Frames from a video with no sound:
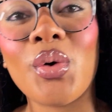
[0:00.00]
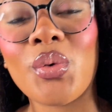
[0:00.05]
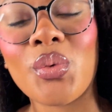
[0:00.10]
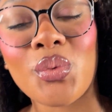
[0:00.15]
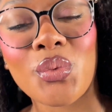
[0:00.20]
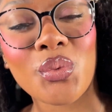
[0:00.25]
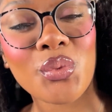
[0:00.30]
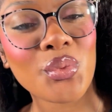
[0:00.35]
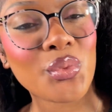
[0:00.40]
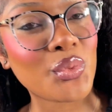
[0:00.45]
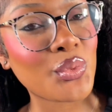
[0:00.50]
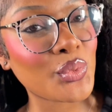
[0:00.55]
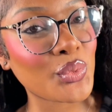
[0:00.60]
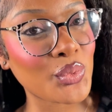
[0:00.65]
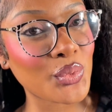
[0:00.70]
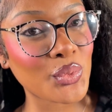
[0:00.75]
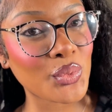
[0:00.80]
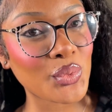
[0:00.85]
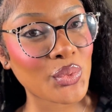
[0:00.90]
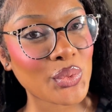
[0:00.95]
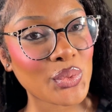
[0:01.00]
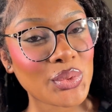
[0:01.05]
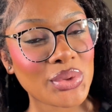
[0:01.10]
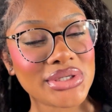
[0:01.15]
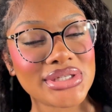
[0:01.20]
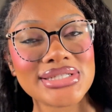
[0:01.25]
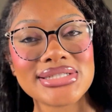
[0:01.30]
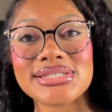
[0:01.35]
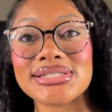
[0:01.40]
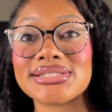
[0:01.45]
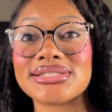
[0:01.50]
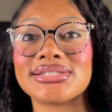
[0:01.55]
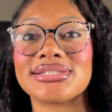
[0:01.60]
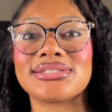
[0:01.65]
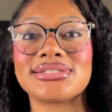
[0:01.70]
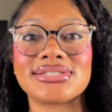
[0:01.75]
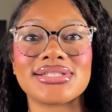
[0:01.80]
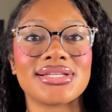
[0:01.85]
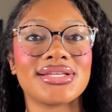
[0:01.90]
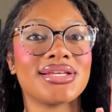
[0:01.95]
oh, this
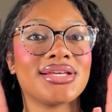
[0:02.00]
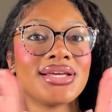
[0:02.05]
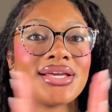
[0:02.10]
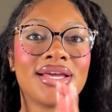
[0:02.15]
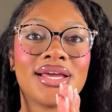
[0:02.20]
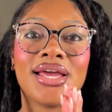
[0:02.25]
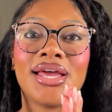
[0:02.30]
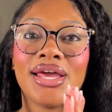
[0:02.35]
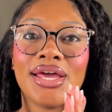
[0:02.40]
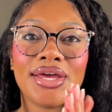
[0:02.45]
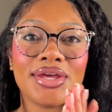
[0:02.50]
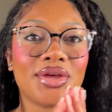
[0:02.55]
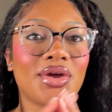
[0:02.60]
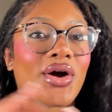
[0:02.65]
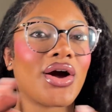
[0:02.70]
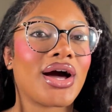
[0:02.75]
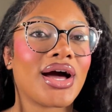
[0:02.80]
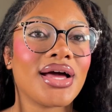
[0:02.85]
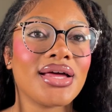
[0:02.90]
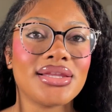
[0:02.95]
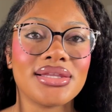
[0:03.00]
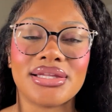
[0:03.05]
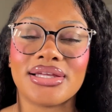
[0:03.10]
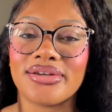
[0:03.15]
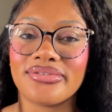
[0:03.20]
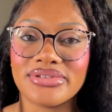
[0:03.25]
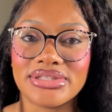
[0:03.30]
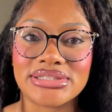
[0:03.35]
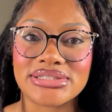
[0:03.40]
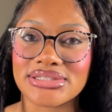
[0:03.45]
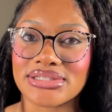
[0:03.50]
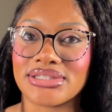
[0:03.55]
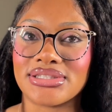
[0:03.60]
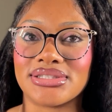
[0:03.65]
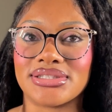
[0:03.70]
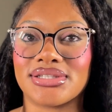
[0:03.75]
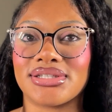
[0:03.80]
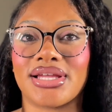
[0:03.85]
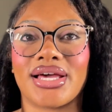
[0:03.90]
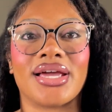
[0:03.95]
is, y'all, I love this
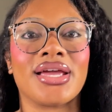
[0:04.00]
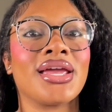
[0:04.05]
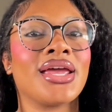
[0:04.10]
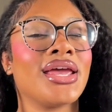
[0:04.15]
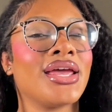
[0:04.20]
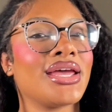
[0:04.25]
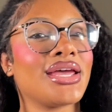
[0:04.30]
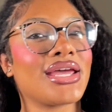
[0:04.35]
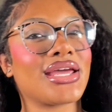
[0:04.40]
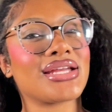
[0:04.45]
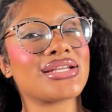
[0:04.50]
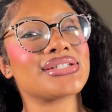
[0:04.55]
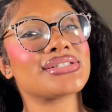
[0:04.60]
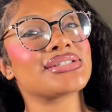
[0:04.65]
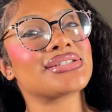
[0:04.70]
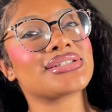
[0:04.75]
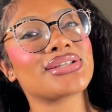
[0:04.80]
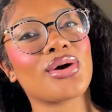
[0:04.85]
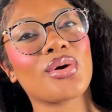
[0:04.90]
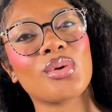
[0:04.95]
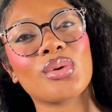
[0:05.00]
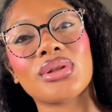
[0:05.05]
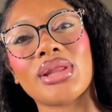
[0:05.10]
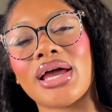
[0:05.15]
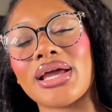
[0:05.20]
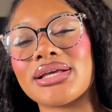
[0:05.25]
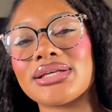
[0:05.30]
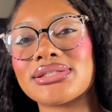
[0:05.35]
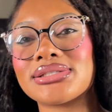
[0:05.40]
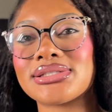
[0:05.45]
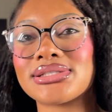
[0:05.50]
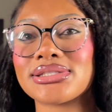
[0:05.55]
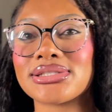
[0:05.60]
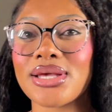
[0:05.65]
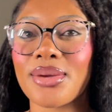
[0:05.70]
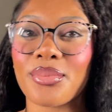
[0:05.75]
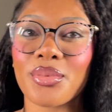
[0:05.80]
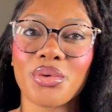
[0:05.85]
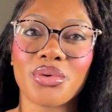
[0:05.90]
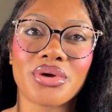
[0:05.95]
look. Like, it is so like
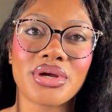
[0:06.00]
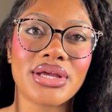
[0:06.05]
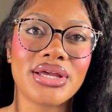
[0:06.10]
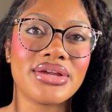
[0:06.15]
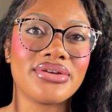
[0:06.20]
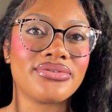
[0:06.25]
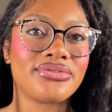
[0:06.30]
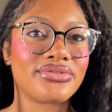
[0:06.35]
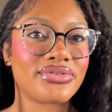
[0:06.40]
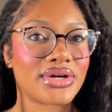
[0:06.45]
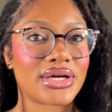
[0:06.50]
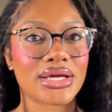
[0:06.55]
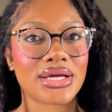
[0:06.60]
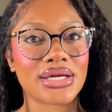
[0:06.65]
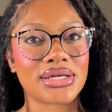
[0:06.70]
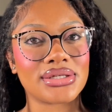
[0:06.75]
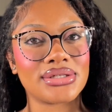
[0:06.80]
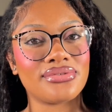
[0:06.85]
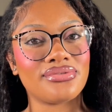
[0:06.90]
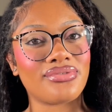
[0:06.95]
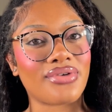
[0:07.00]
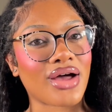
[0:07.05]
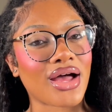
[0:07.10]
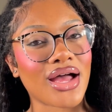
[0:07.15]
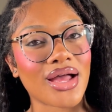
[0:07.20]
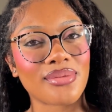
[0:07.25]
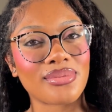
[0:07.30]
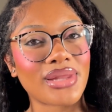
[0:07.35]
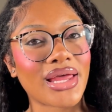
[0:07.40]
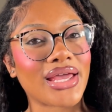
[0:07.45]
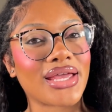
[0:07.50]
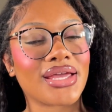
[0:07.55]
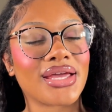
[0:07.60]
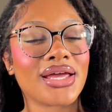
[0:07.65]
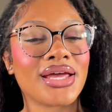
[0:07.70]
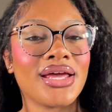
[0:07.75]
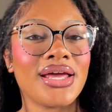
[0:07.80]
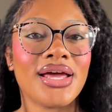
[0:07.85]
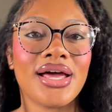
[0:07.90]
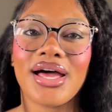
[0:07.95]
summery, fun vibe. Like,
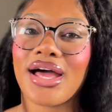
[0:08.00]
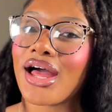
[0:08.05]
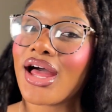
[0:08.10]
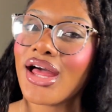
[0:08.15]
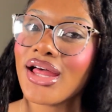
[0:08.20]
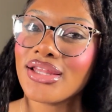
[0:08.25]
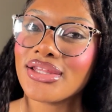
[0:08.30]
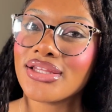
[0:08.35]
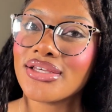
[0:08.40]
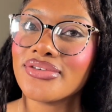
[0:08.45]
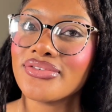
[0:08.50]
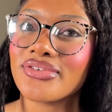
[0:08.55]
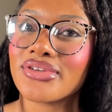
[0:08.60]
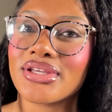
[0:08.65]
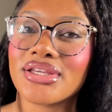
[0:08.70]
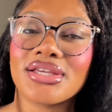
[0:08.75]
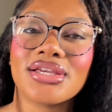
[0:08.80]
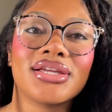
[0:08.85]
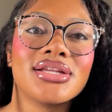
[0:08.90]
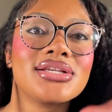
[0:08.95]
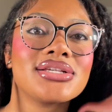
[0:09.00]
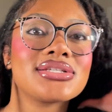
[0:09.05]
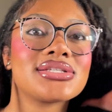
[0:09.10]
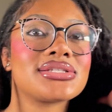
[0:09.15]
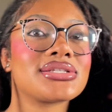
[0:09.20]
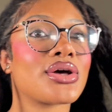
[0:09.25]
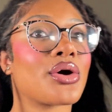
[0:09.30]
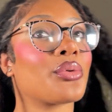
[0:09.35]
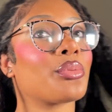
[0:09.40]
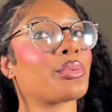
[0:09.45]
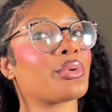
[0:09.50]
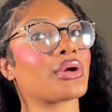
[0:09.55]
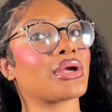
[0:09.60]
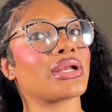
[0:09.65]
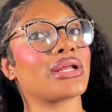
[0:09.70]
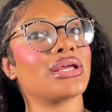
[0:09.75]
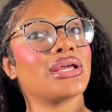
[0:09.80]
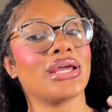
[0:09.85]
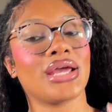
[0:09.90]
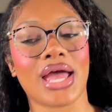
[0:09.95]
I love it. It is so
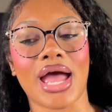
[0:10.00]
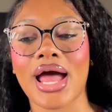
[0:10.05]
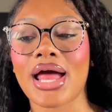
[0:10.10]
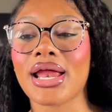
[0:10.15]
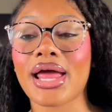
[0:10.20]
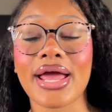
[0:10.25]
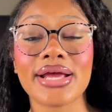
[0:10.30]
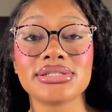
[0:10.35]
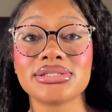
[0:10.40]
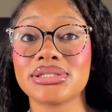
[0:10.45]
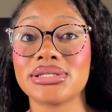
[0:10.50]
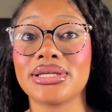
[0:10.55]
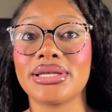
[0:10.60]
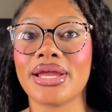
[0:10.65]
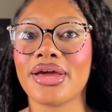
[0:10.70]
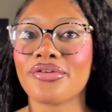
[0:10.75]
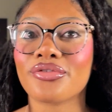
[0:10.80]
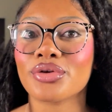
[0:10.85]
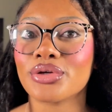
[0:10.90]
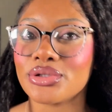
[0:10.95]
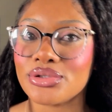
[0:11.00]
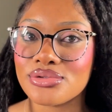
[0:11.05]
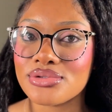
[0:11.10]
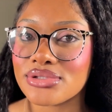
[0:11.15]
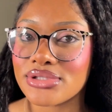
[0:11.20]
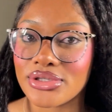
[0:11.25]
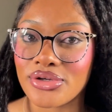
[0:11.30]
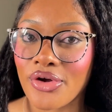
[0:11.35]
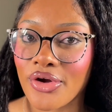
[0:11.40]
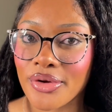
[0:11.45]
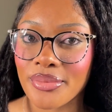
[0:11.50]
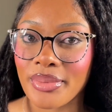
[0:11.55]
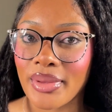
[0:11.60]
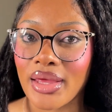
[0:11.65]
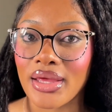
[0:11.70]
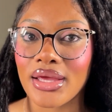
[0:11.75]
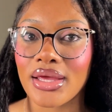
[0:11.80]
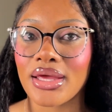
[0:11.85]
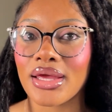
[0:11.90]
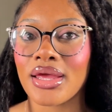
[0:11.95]
pretty. I actually never used the dark
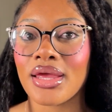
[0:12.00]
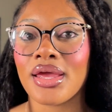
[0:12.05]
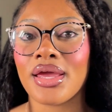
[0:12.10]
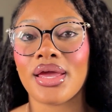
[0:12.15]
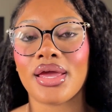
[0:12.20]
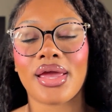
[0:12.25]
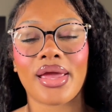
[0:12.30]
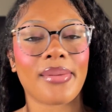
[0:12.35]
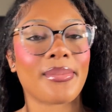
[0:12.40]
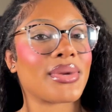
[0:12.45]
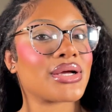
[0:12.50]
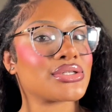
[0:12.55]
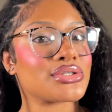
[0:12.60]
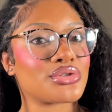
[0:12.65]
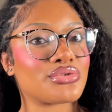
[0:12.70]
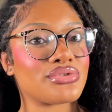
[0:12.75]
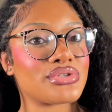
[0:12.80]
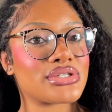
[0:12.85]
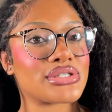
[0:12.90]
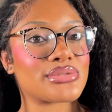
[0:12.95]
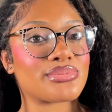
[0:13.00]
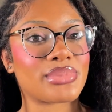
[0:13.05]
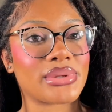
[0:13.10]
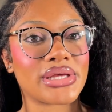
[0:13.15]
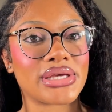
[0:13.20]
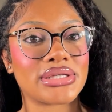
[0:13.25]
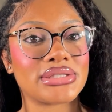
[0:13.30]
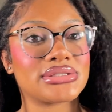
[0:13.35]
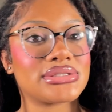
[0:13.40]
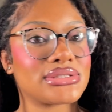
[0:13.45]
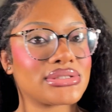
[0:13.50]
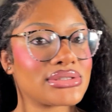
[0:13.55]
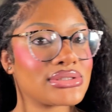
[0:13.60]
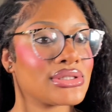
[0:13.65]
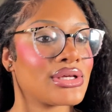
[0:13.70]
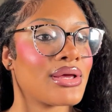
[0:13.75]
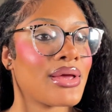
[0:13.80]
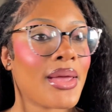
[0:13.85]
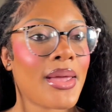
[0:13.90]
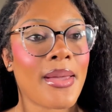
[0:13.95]
pink in my Juvia's Place
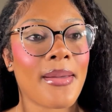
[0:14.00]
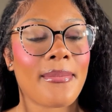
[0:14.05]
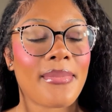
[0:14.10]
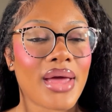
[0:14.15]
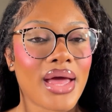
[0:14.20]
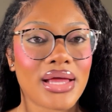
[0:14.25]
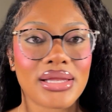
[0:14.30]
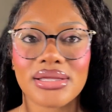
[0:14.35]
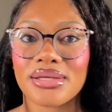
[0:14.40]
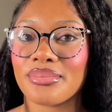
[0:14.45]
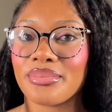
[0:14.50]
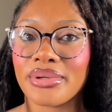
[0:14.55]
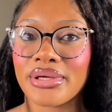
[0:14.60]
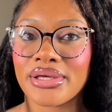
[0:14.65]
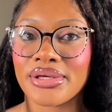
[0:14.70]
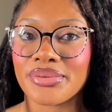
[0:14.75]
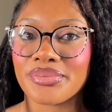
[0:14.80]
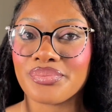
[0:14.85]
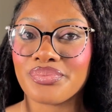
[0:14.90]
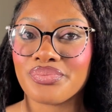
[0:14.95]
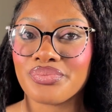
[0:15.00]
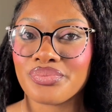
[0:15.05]
palette, but